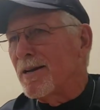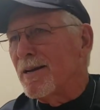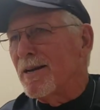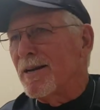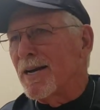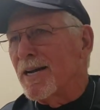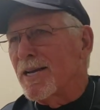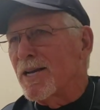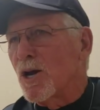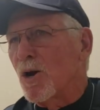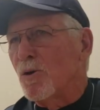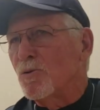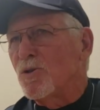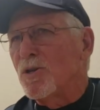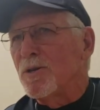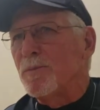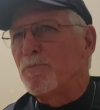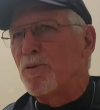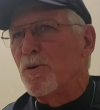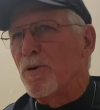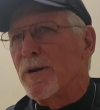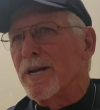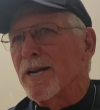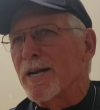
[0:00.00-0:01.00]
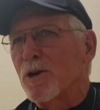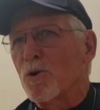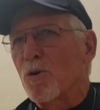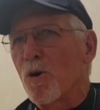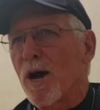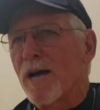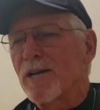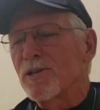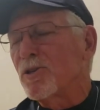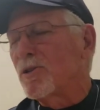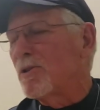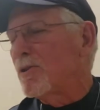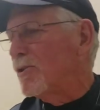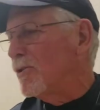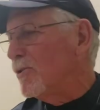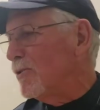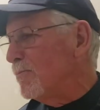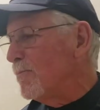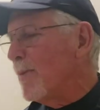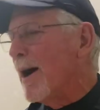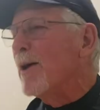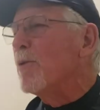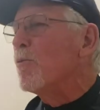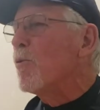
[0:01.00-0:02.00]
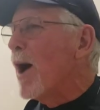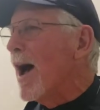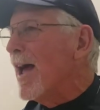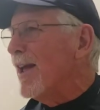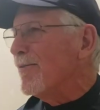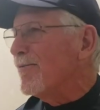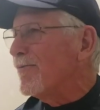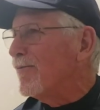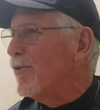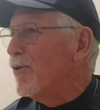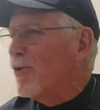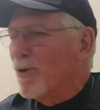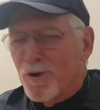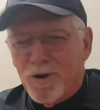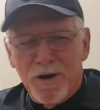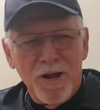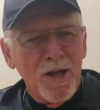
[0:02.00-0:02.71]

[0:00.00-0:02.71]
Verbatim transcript: a coaching point across to my wife or,